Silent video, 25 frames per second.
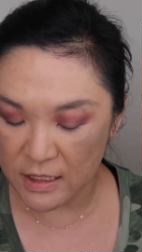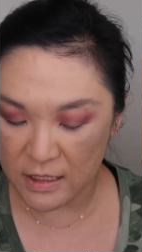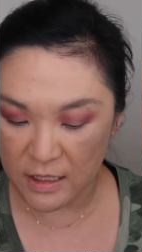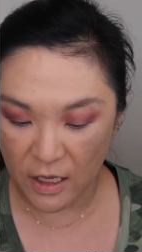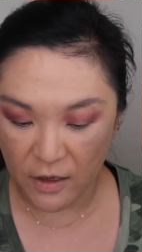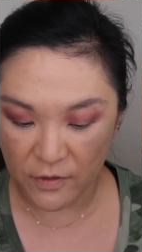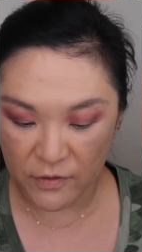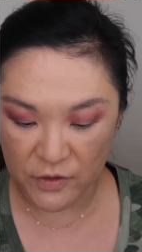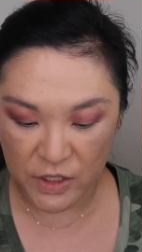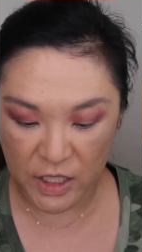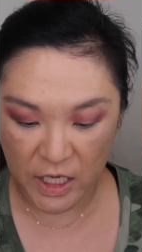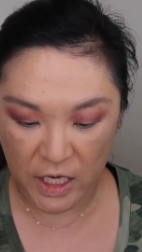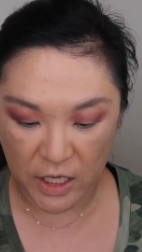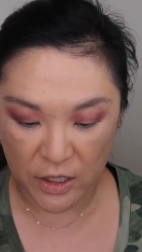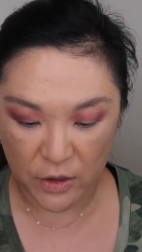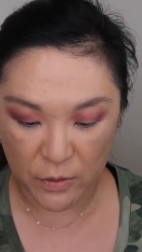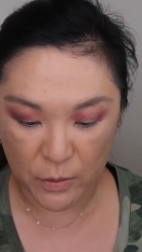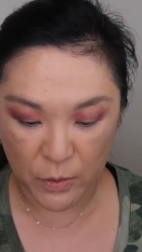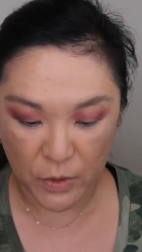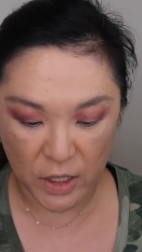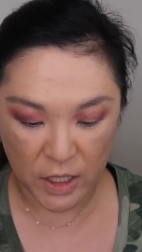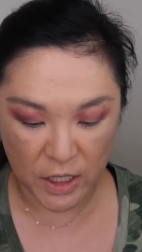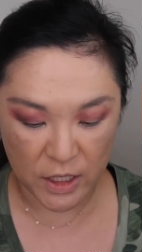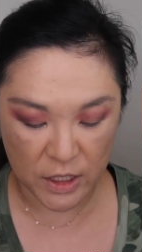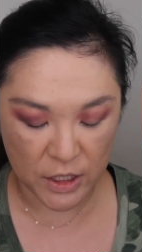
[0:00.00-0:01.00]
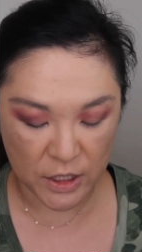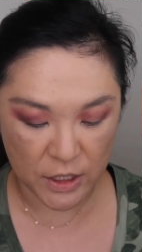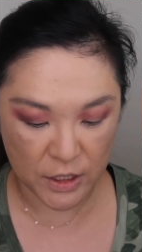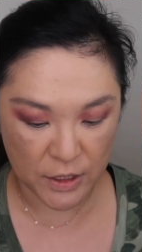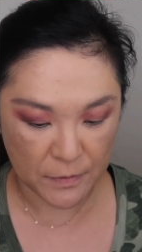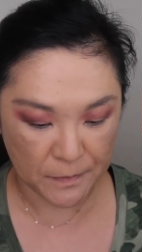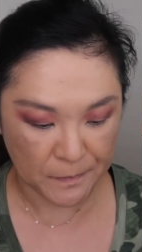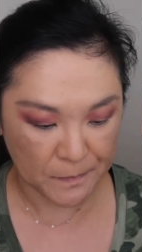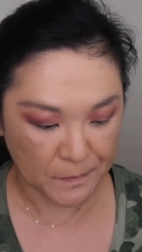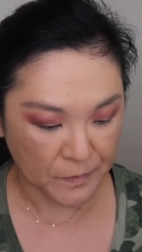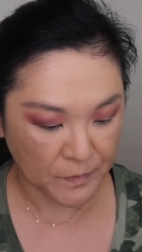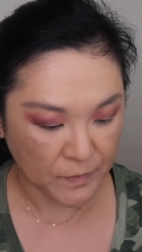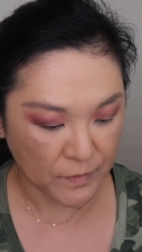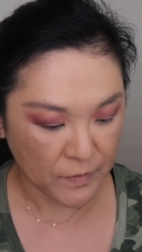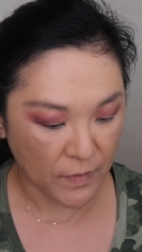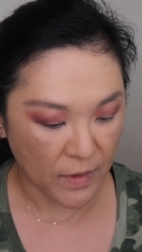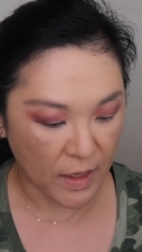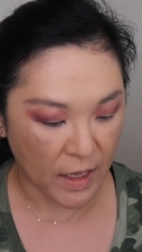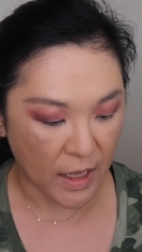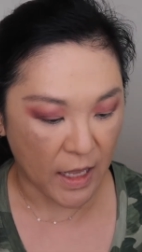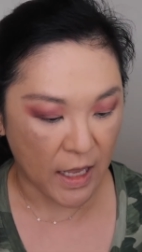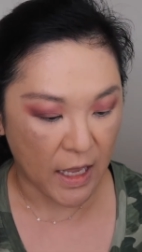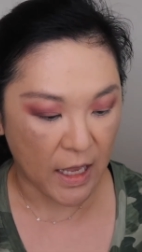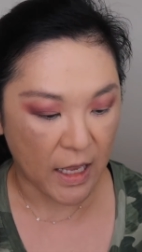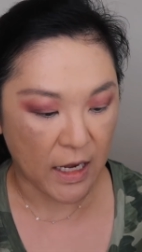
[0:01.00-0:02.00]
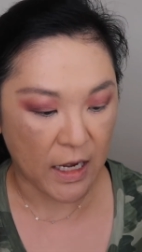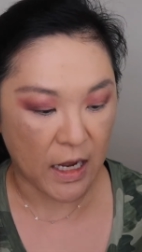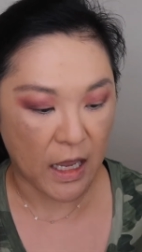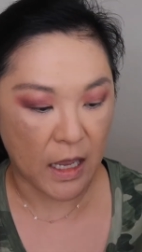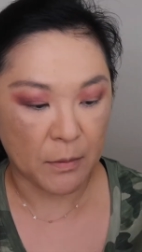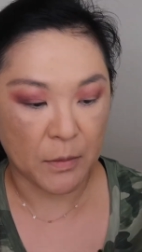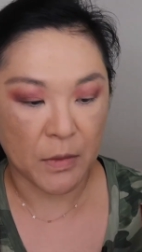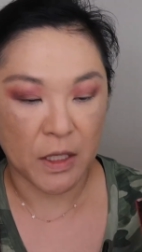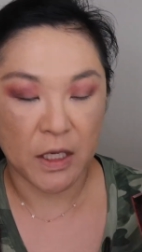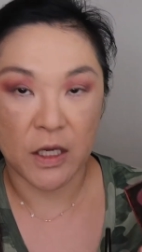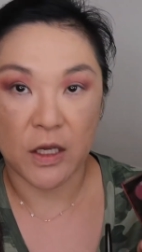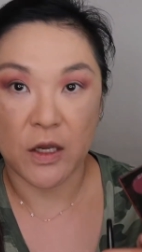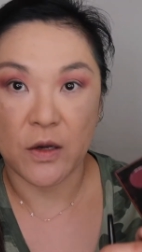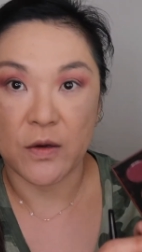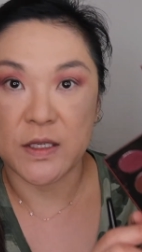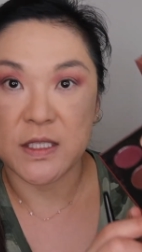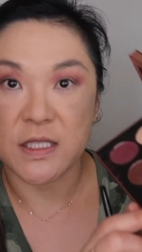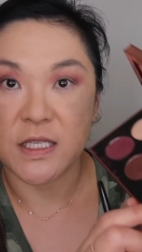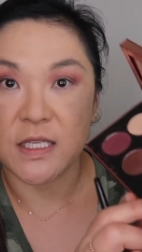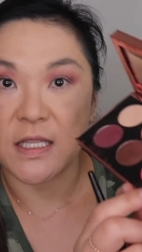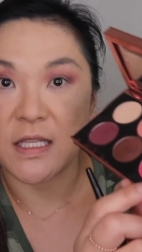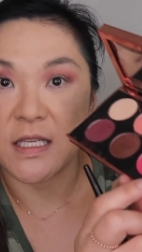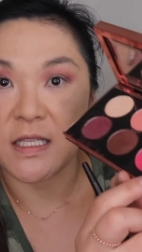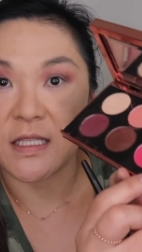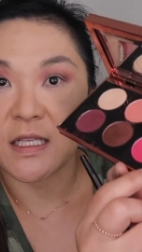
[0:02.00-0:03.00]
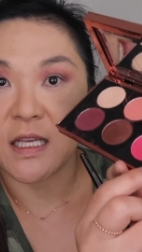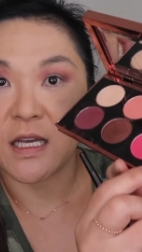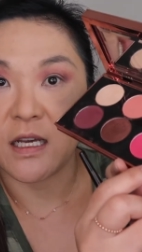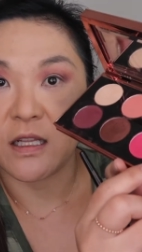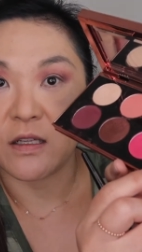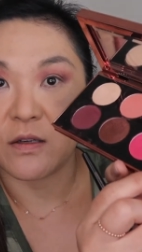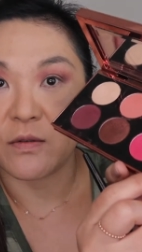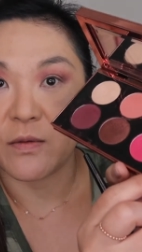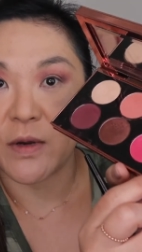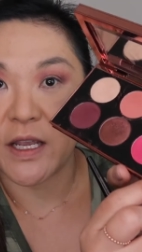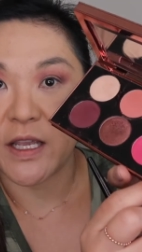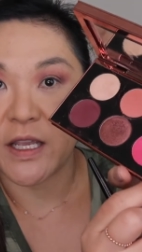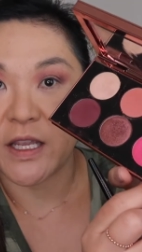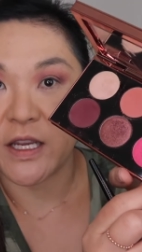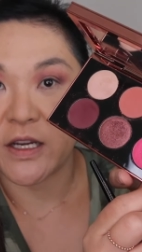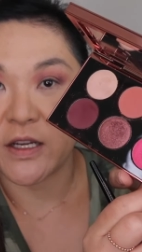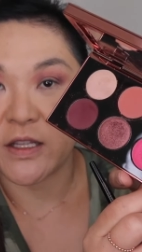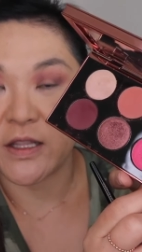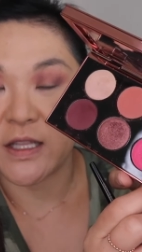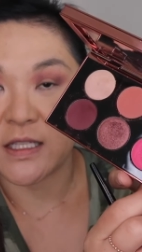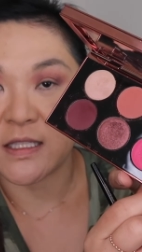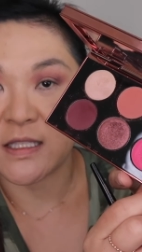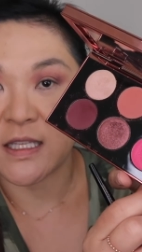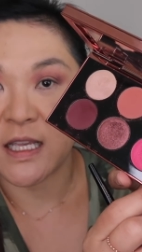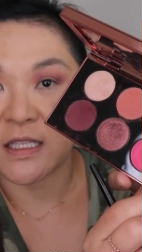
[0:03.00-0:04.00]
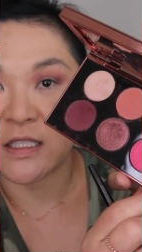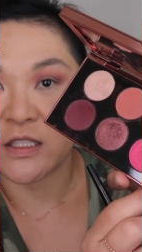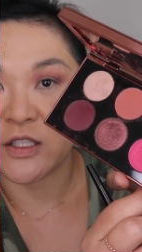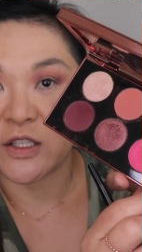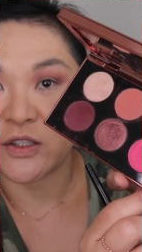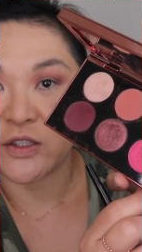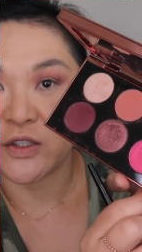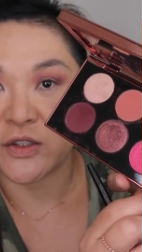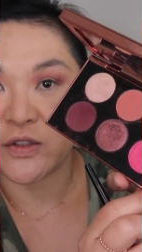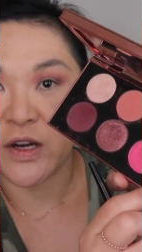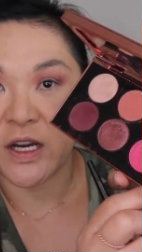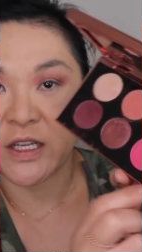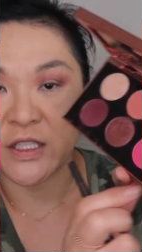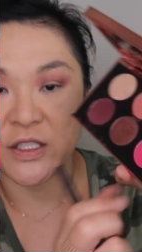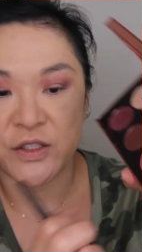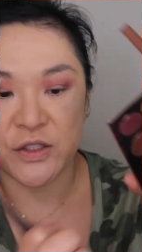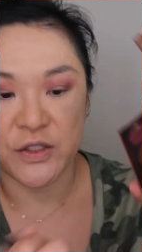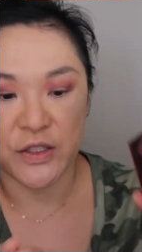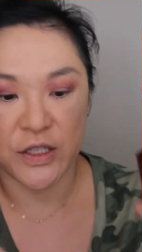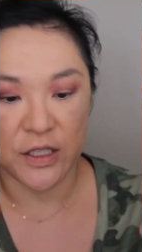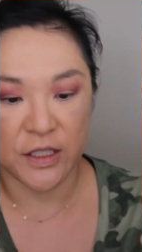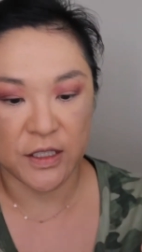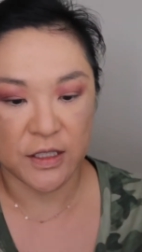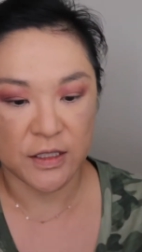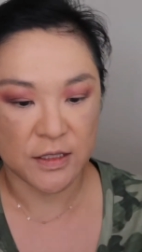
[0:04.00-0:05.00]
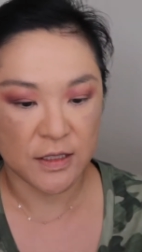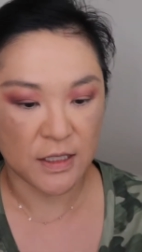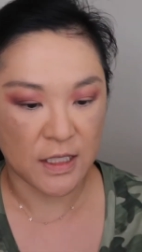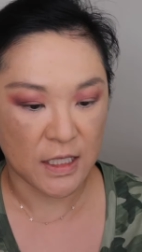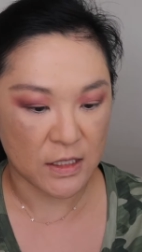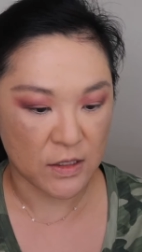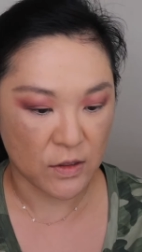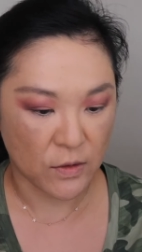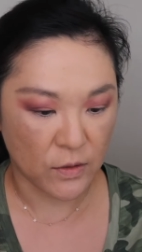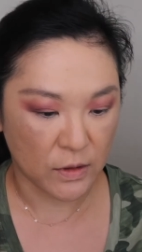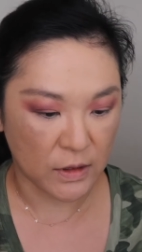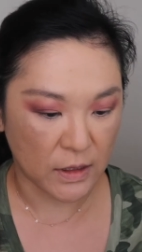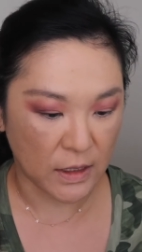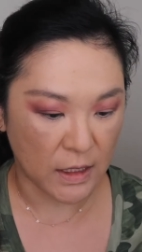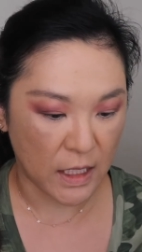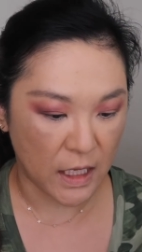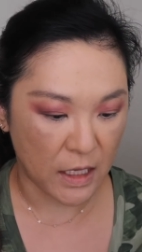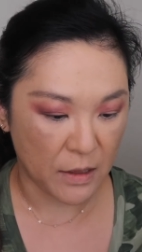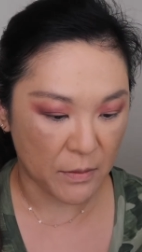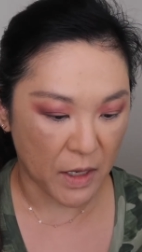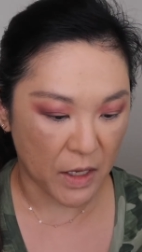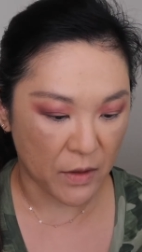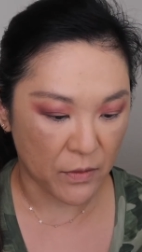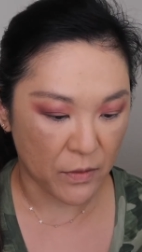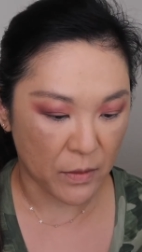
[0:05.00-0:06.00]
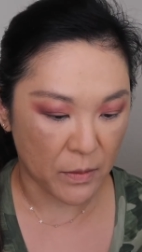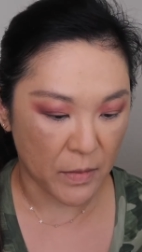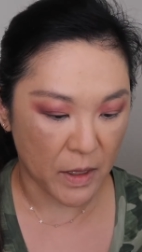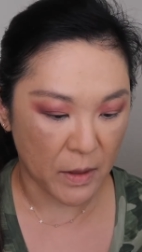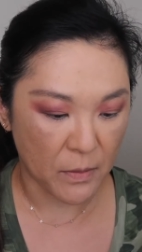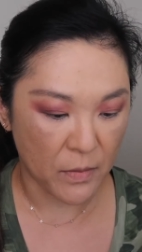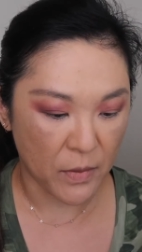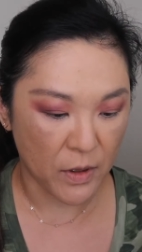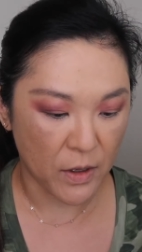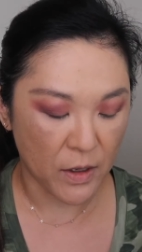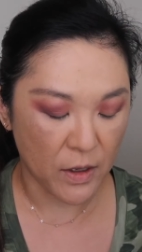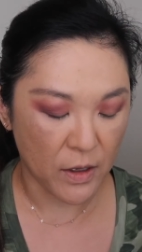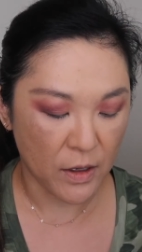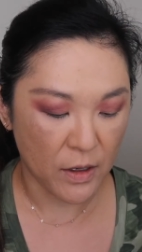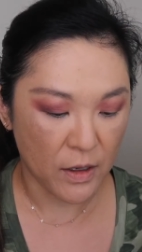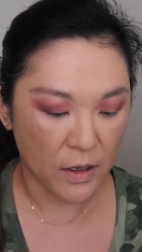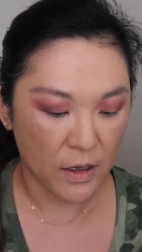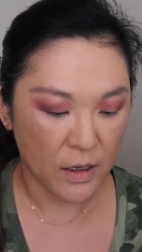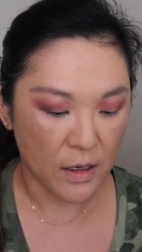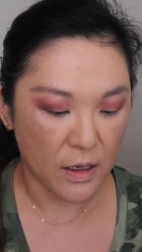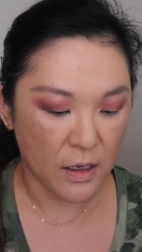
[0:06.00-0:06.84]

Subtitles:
Soft Shader Brush. And I'm gonna go into this color right here, the Extraterrestrial. That's the only name I remember.